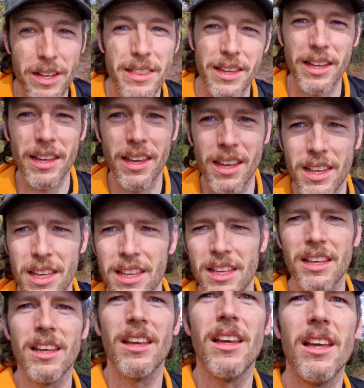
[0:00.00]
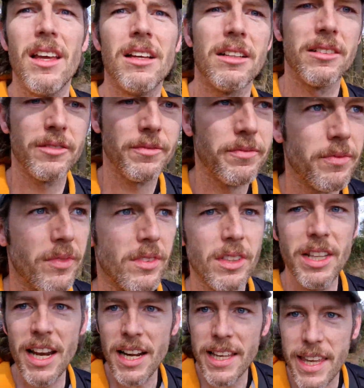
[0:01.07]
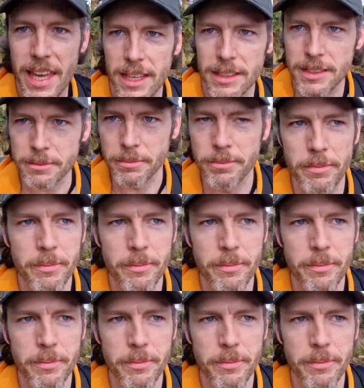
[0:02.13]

I think. Nearly killed him.